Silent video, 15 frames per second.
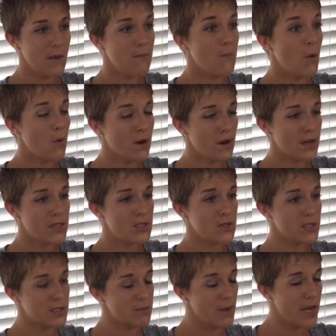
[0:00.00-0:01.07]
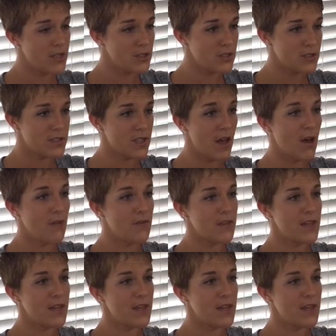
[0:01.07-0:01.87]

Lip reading: more and to expand yourself.